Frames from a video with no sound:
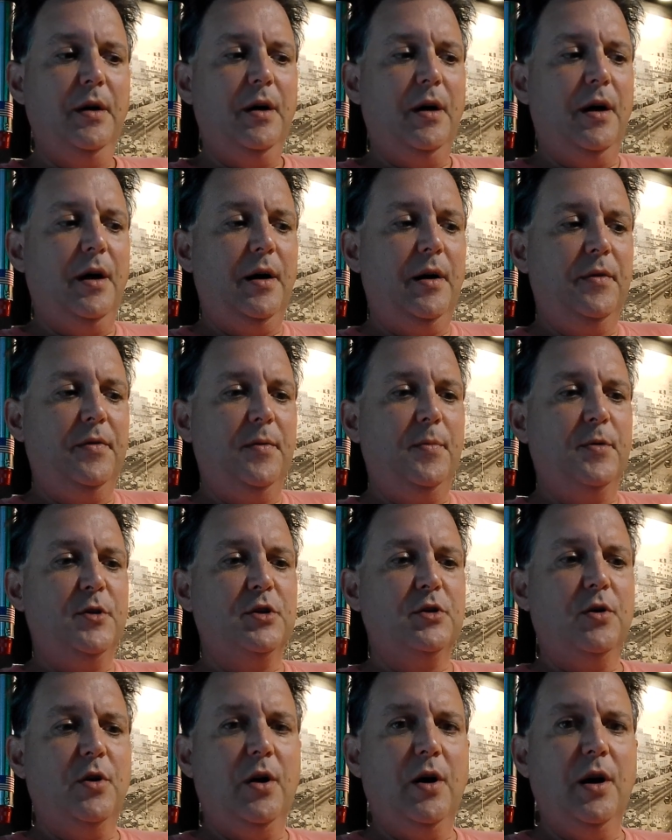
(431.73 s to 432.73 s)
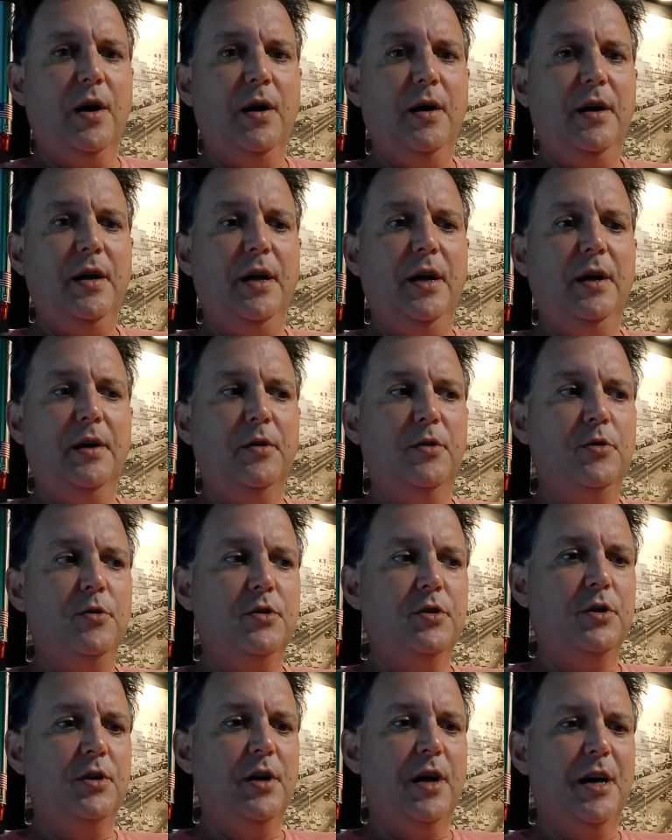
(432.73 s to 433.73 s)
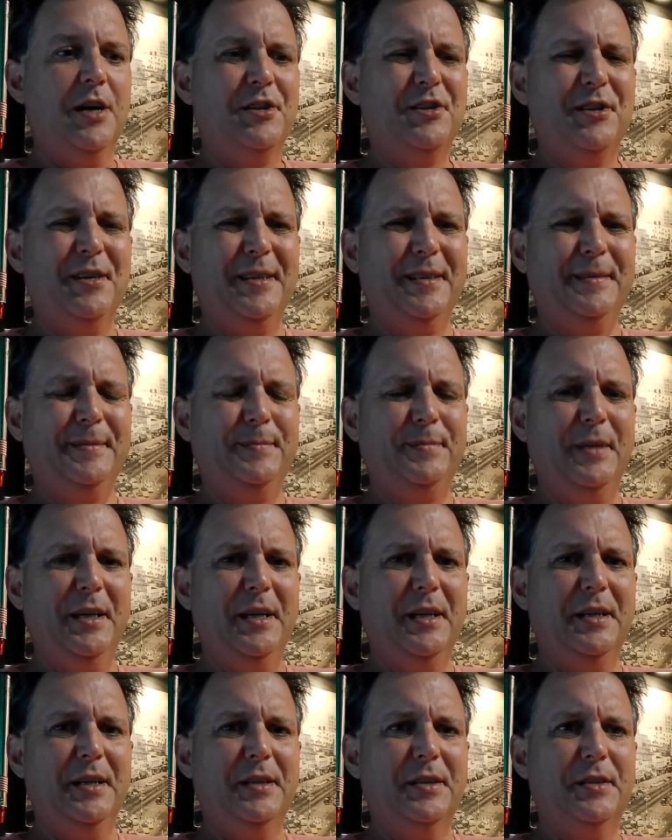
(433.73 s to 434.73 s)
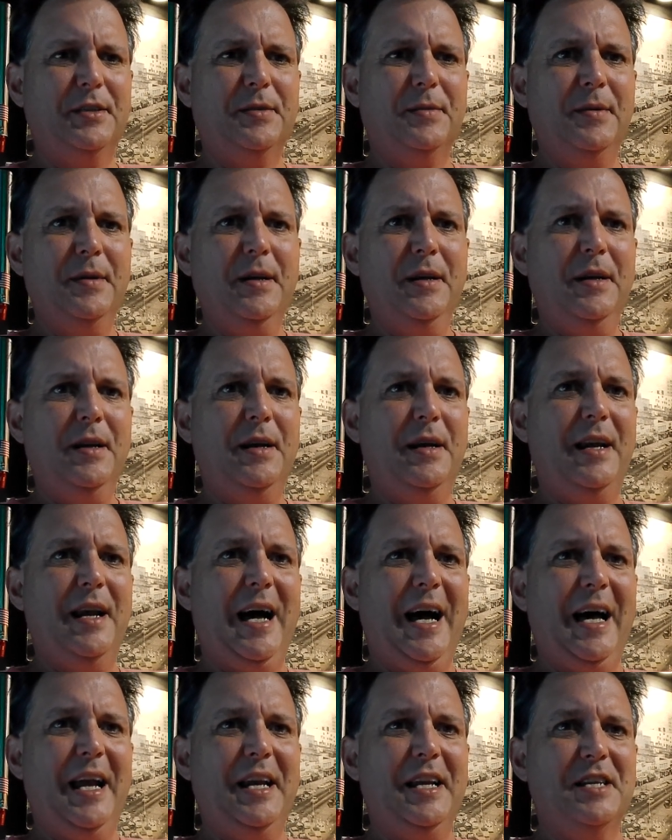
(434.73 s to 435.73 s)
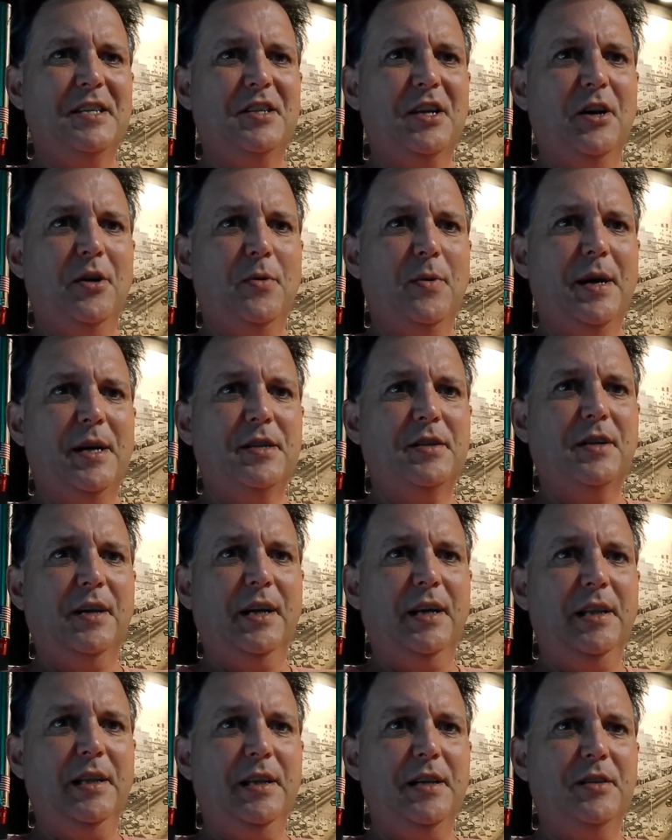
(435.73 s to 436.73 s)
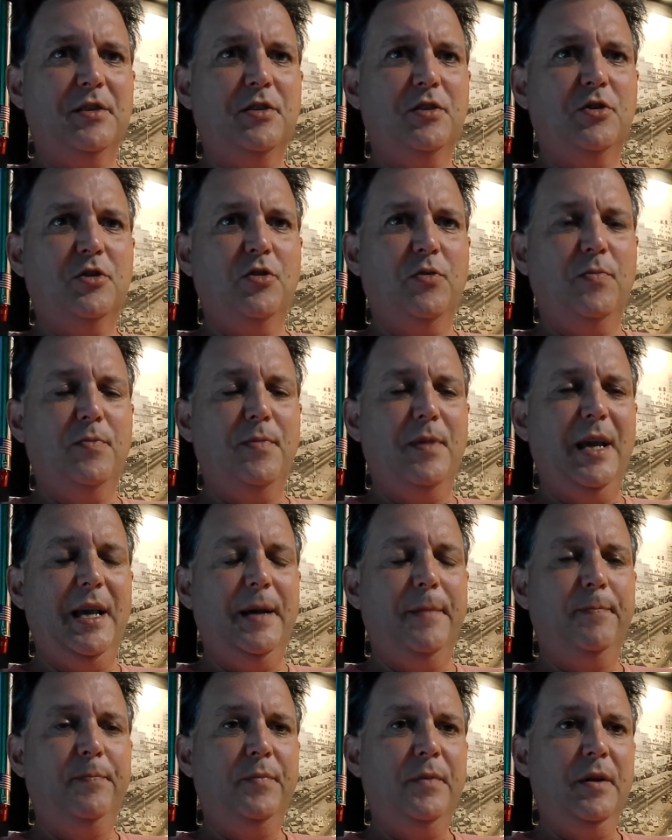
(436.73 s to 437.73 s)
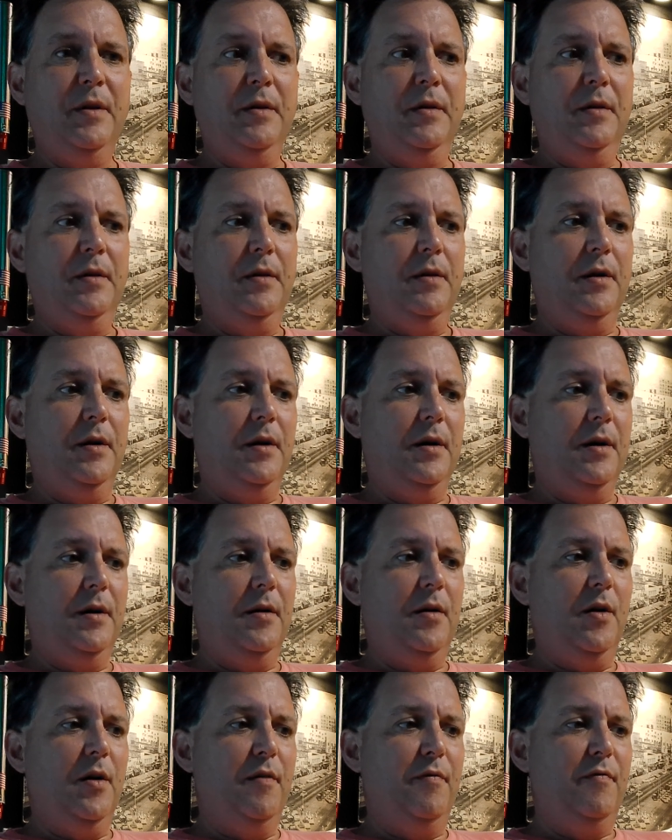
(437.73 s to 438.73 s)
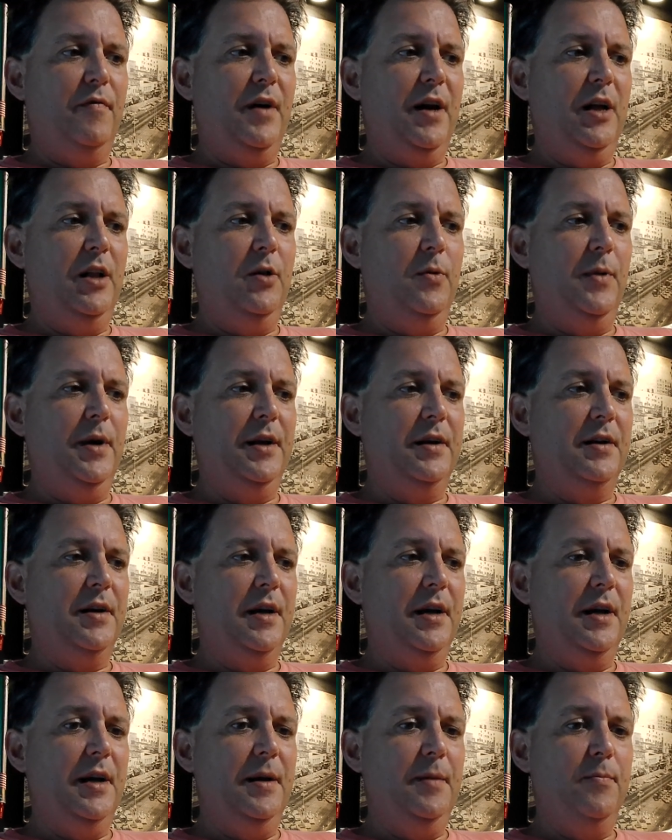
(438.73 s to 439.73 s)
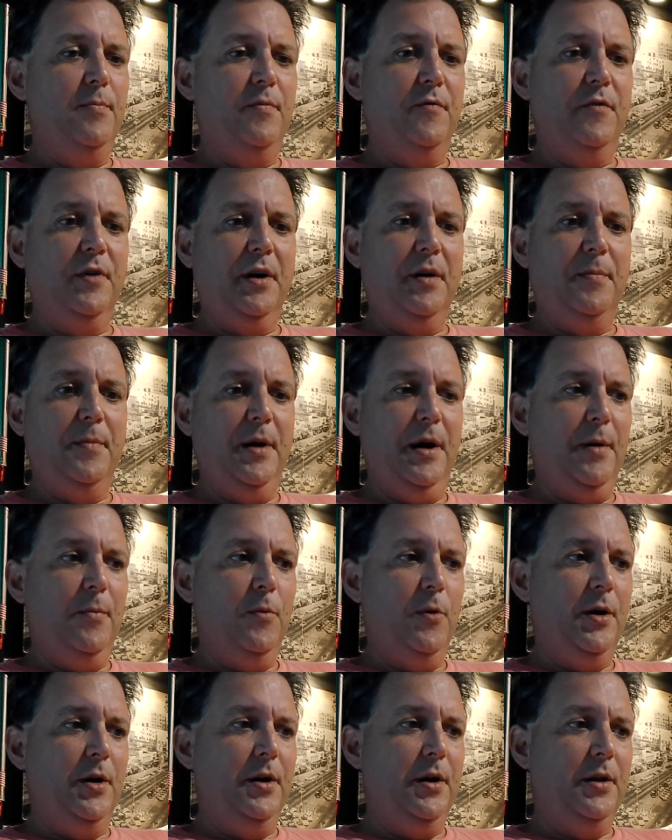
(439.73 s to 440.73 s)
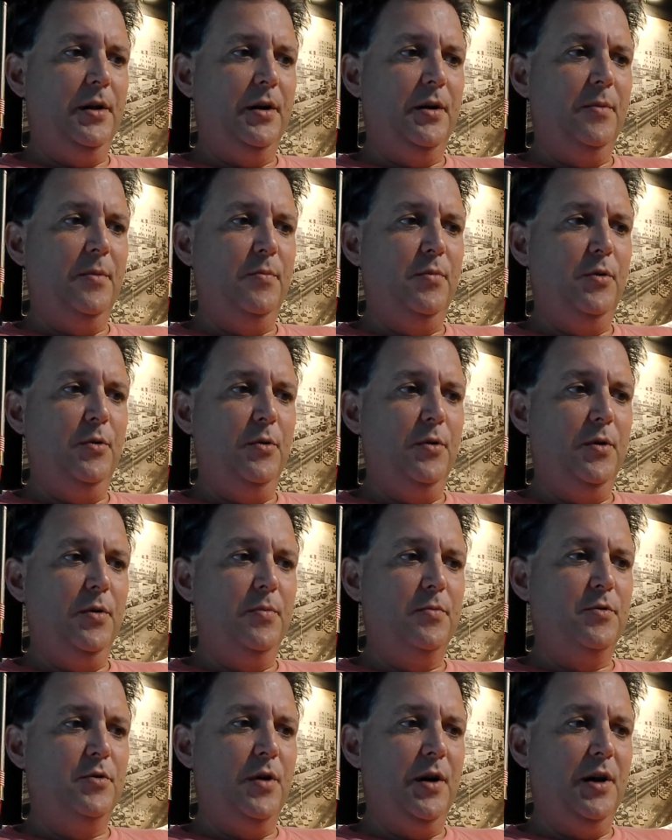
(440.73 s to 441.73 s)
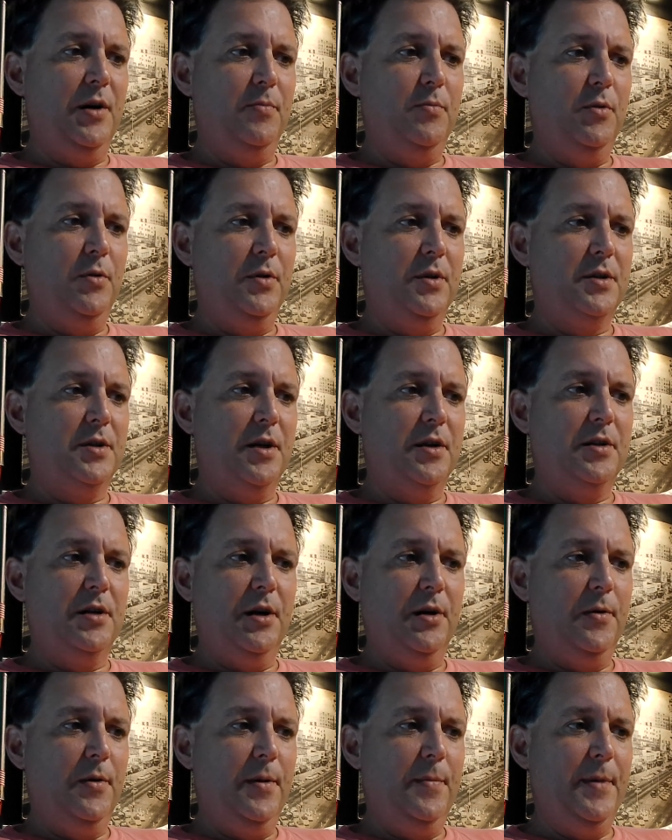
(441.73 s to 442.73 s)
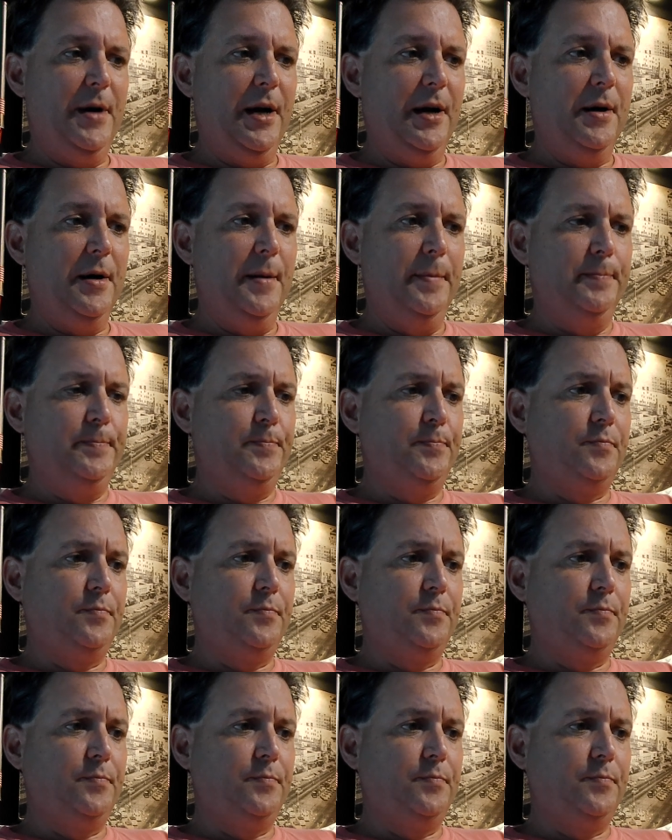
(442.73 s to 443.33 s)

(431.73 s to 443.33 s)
The bazaar in Kushadasha is not as interesting, at least to me. Our following day, forgive me, I'm working on the computer trying to pull this itinerary back up.